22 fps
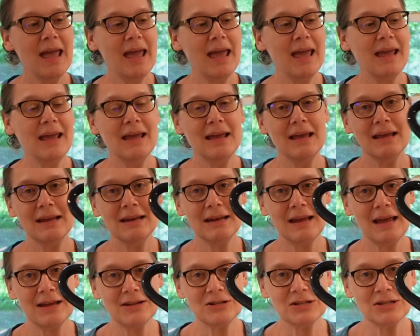And
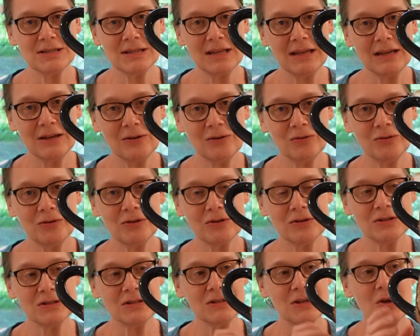I just think it'll
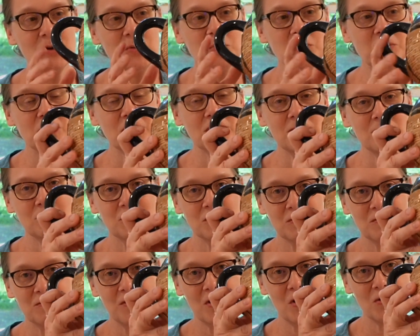look so pretty for
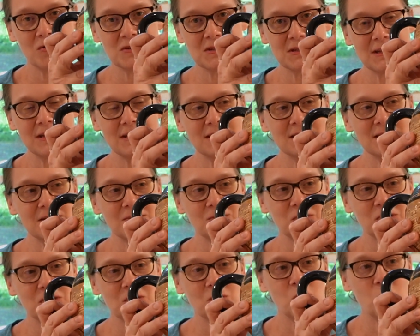the fall season
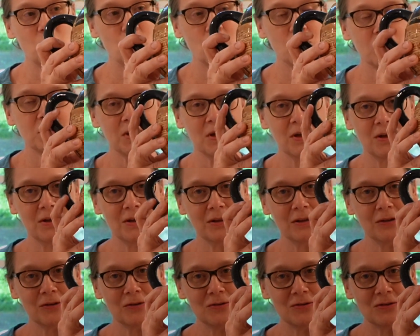with the warm
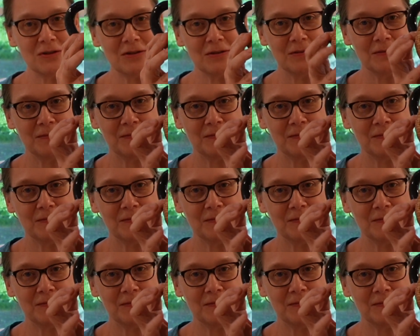colors.